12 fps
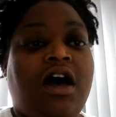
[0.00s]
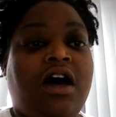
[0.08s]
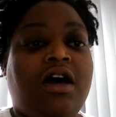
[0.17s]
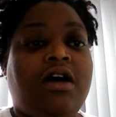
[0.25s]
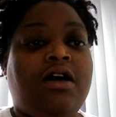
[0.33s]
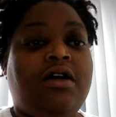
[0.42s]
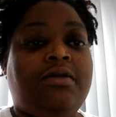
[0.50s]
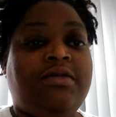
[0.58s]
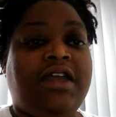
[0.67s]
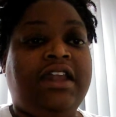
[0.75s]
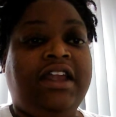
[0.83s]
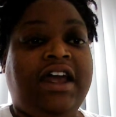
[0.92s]

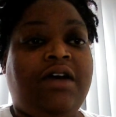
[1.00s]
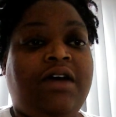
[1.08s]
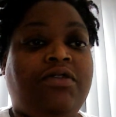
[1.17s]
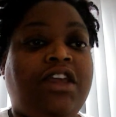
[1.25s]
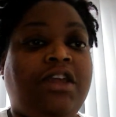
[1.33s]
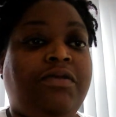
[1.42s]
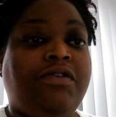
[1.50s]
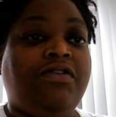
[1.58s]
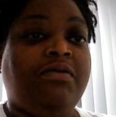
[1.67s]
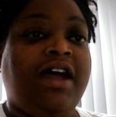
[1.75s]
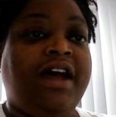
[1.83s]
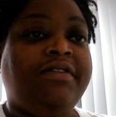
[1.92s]
And that will keep you
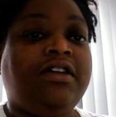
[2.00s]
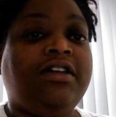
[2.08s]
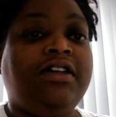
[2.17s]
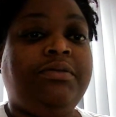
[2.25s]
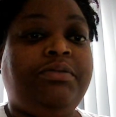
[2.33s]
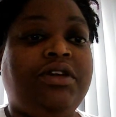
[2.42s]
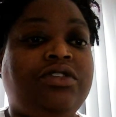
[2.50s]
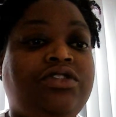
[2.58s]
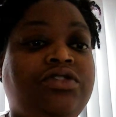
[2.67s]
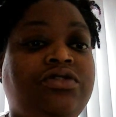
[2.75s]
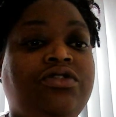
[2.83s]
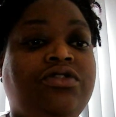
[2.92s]
from having to clip it
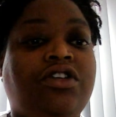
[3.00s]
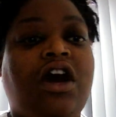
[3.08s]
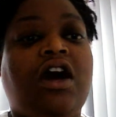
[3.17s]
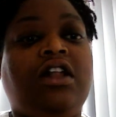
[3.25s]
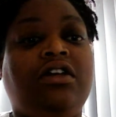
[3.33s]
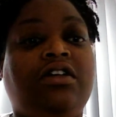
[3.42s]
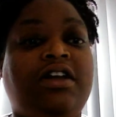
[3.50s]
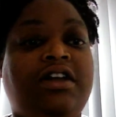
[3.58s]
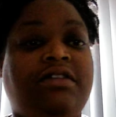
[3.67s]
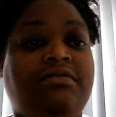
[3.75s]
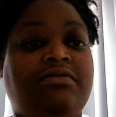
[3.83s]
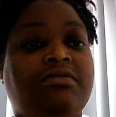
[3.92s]
to your collar
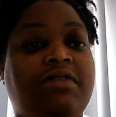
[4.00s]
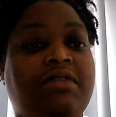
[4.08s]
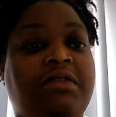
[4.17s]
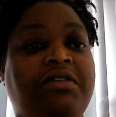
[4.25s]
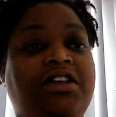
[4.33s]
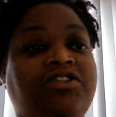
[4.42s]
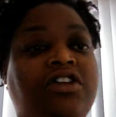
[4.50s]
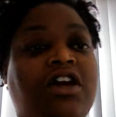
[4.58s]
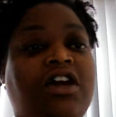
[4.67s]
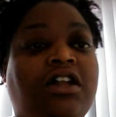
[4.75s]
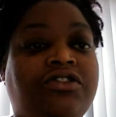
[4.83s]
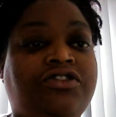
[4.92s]
and maybe get your
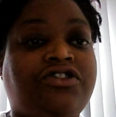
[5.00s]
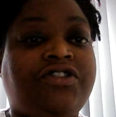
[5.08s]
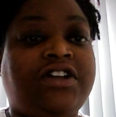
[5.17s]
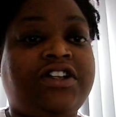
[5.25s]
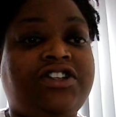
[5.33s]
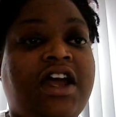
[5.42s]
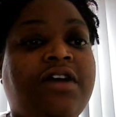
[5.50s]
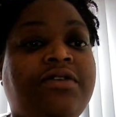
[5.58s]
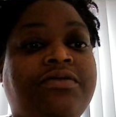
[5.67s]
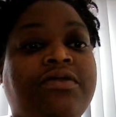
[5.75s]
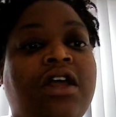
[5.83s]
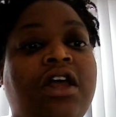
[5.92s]
collar stretched out.